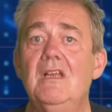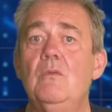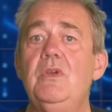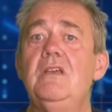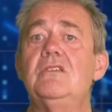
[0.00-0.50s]

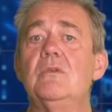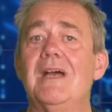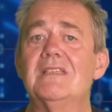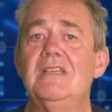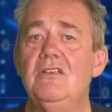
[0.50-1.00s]
We used to
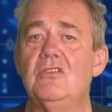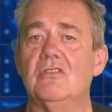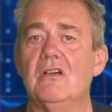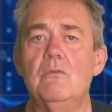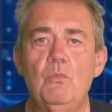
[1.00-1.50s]
ask each
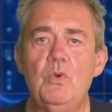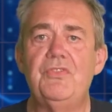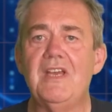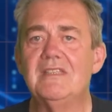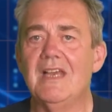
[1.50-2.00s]
other,
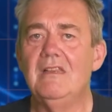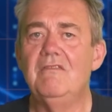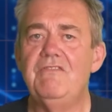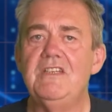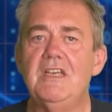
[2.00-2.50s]
would they take
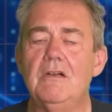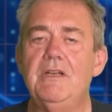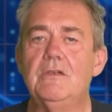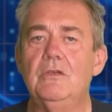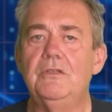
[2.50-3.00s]
the video
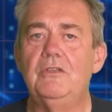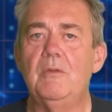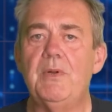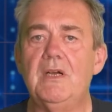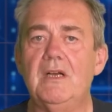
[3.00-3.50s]
recorder
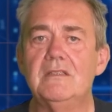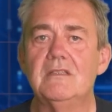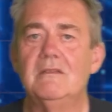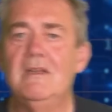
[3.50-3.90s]
apart?